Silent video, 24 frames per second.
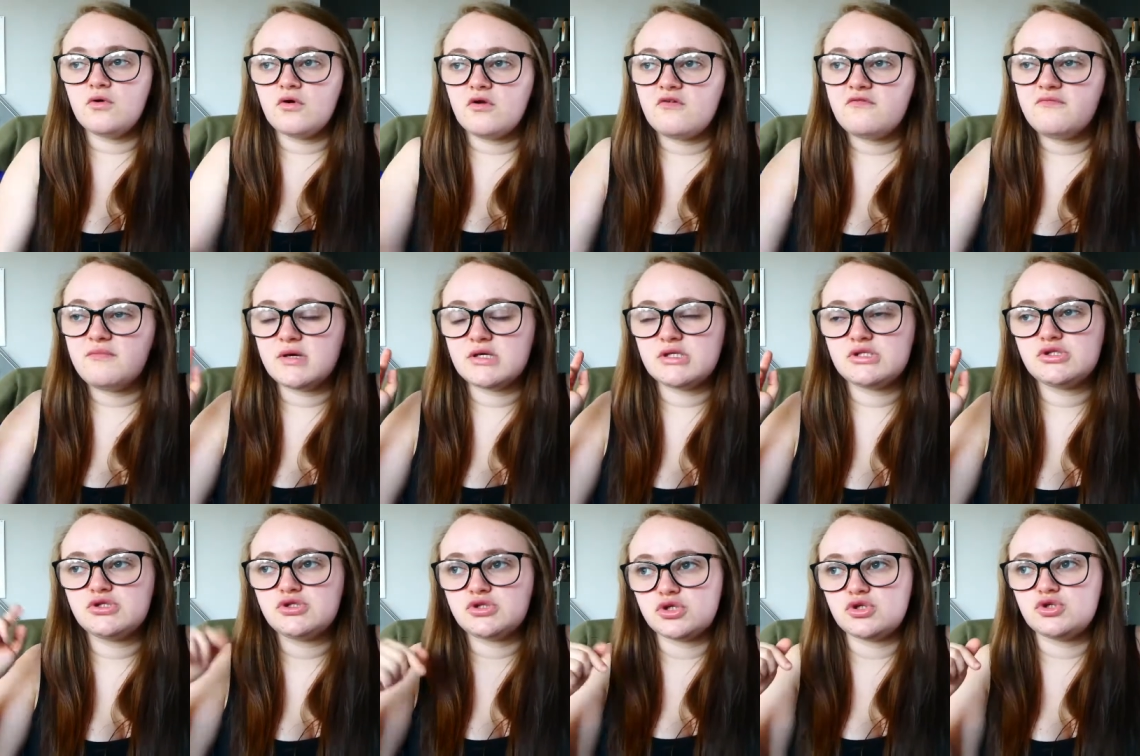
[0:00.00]
All of my
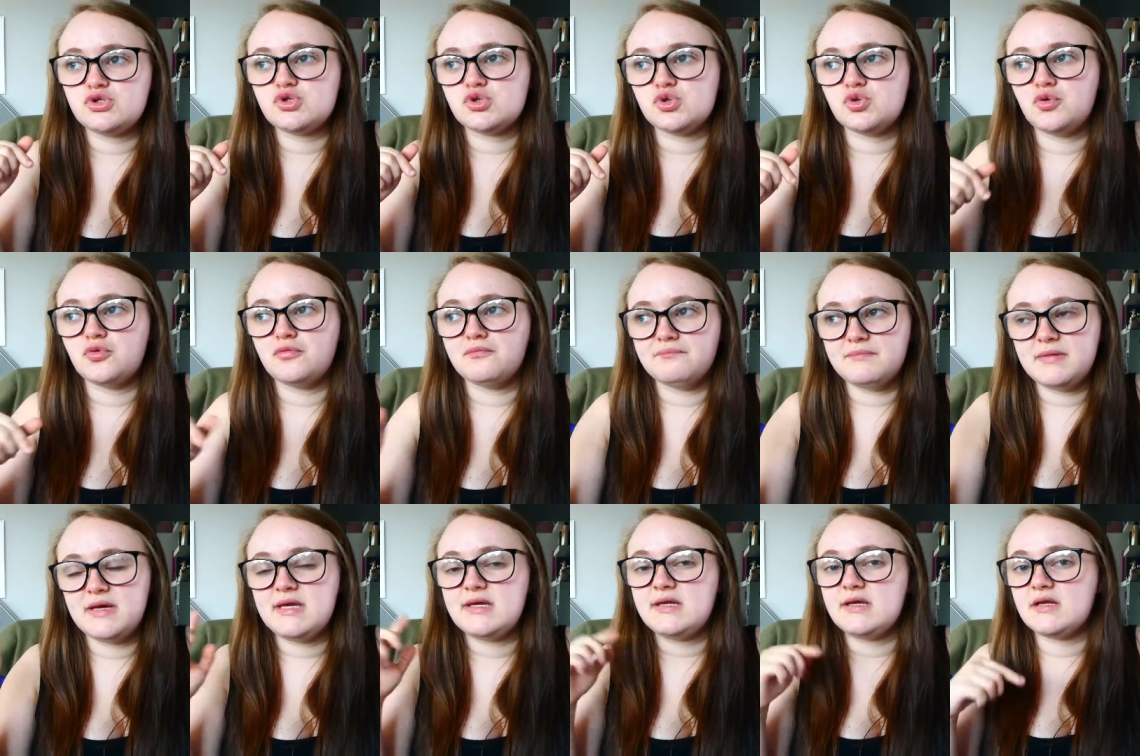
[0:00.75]
social
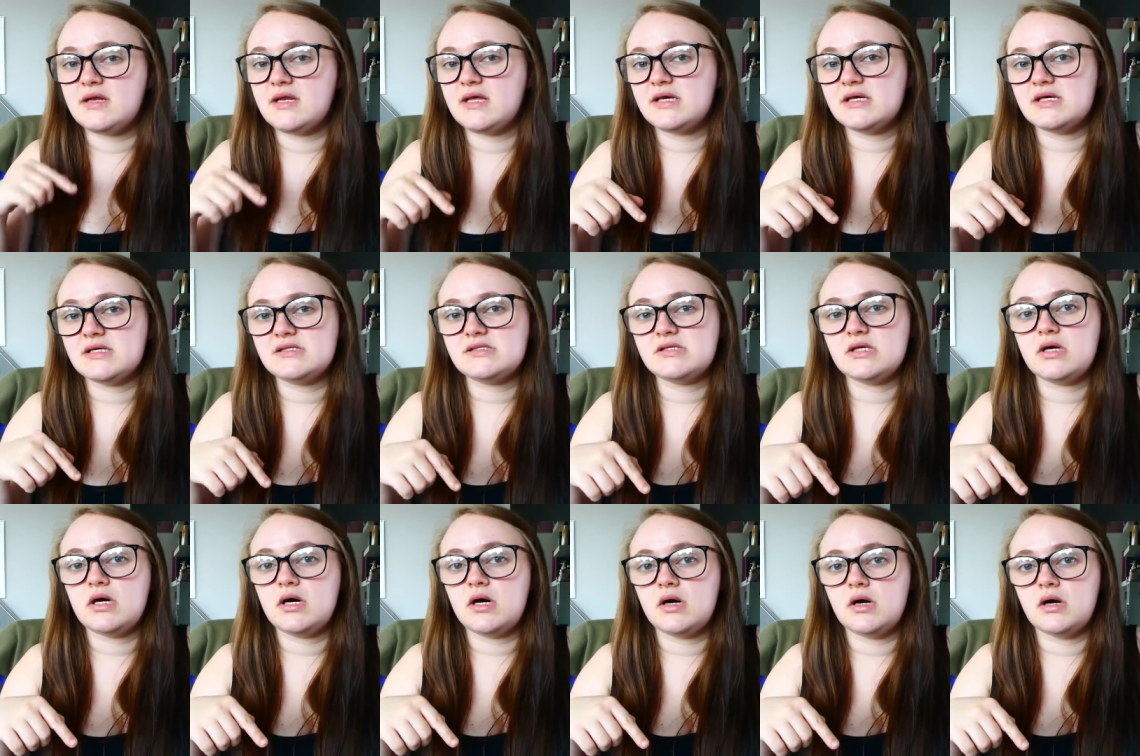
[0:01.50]
media links
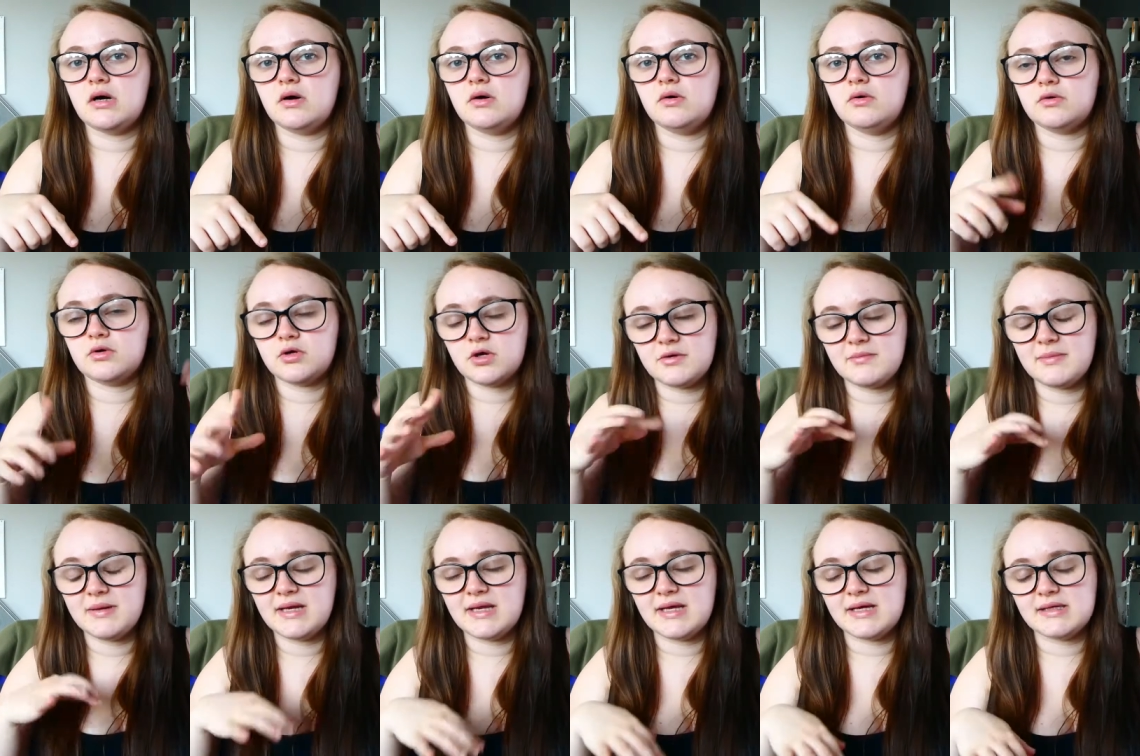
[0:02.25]
are
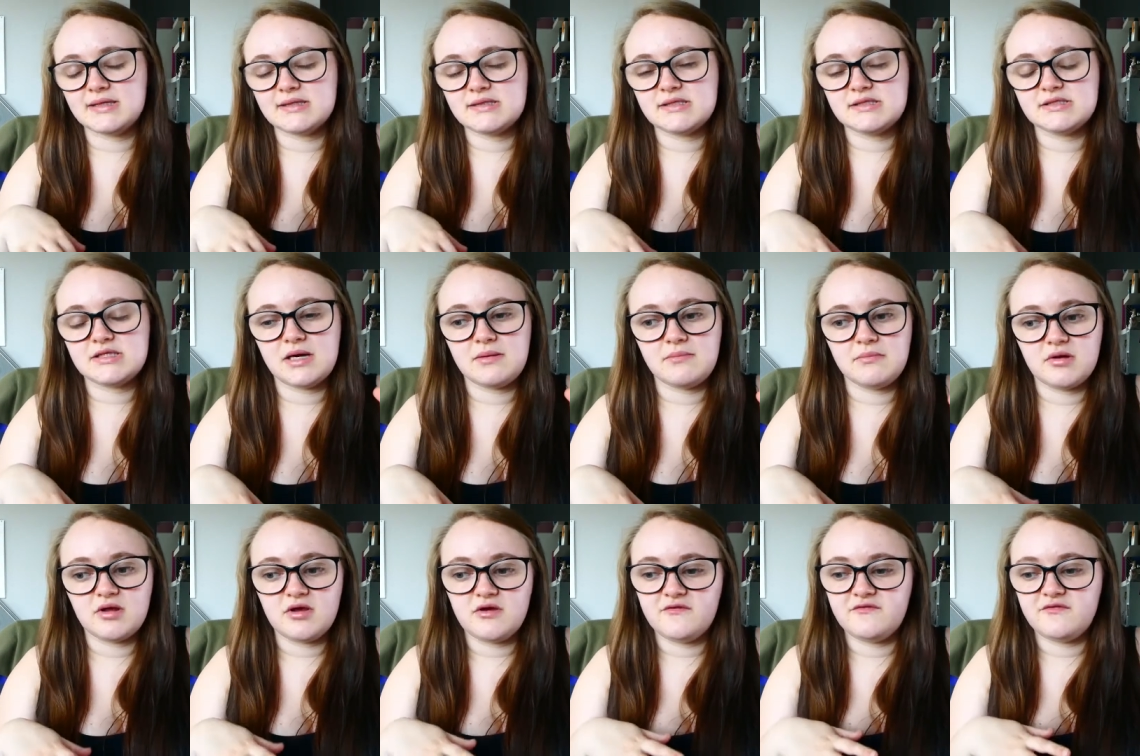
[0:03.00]
going to be linked down
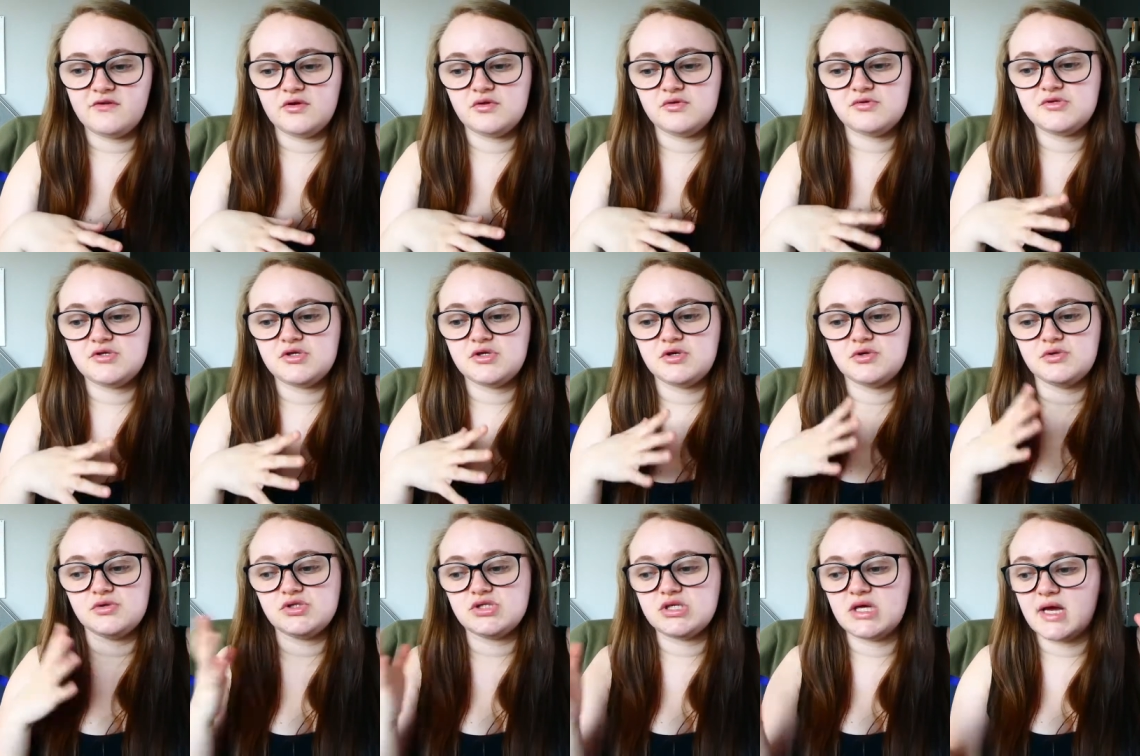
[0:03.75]
below for you
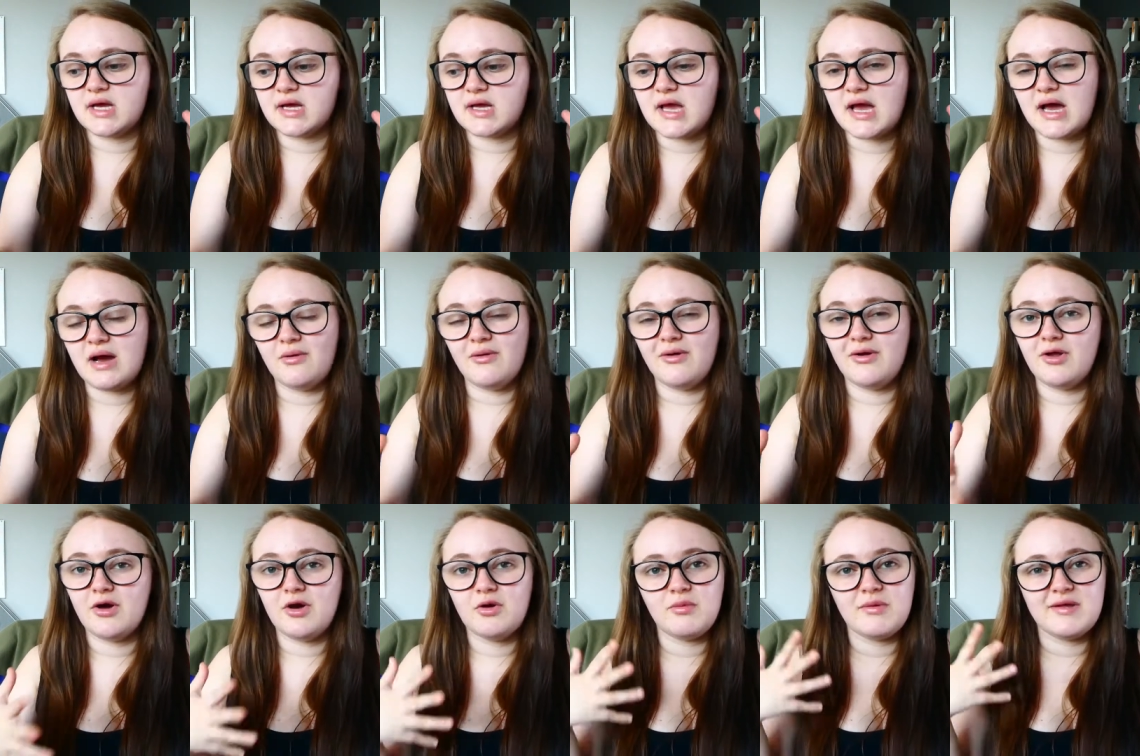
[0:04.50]
to check out
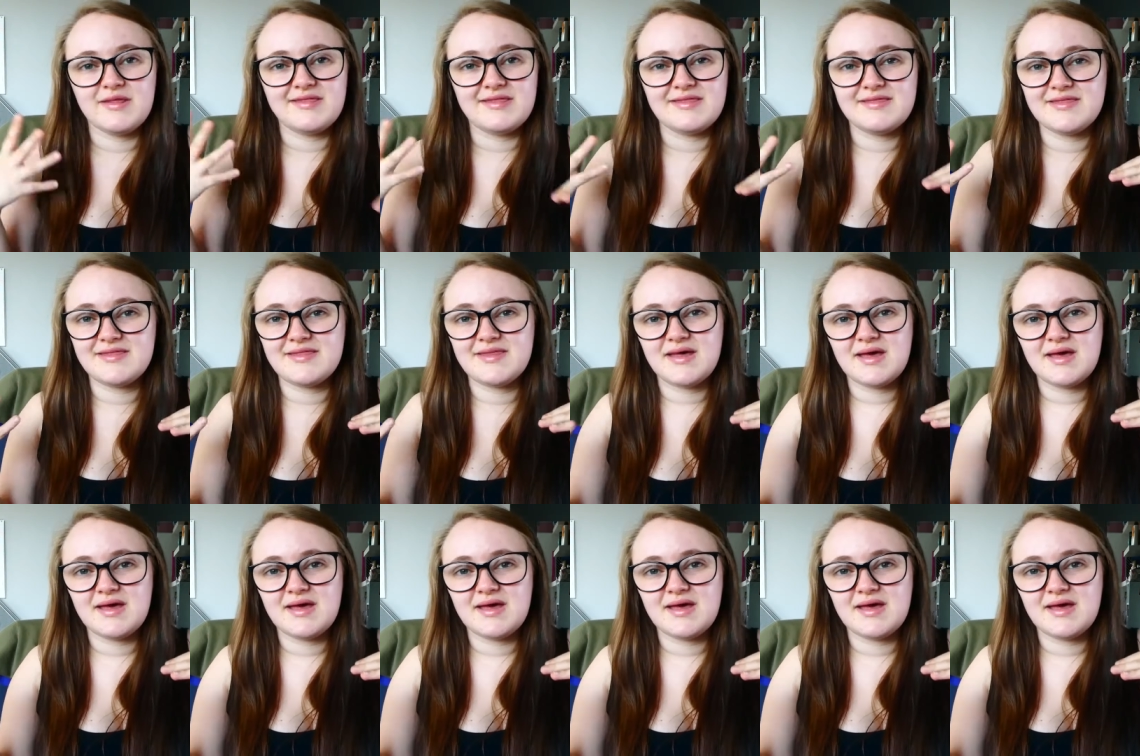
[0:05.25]
along with